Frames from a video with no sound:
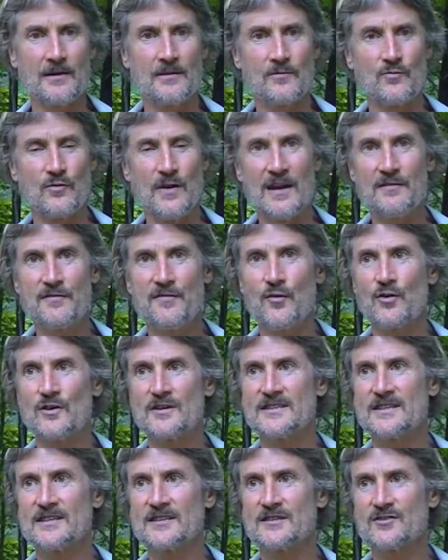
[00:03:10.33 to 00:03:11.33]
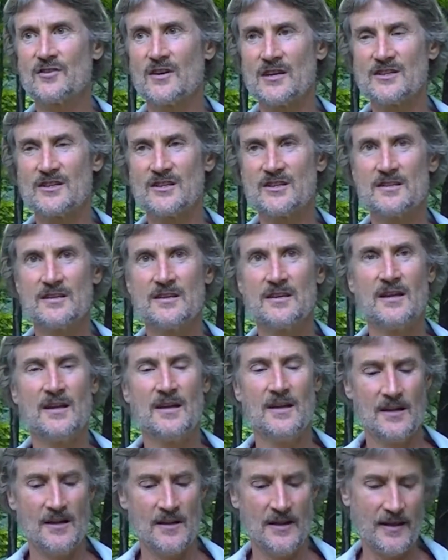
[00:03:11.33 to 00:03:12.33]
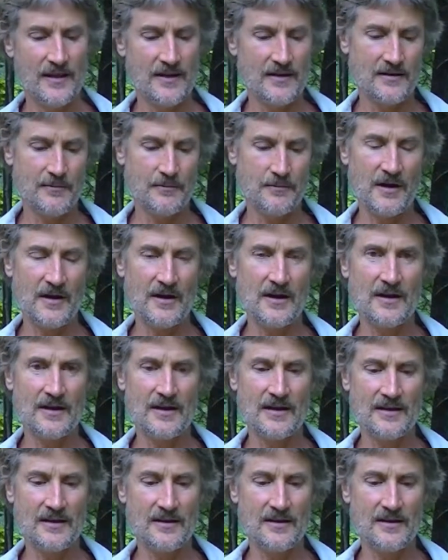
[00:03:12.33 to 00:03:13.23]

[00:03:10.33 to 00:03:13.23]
rainforest destruction, behind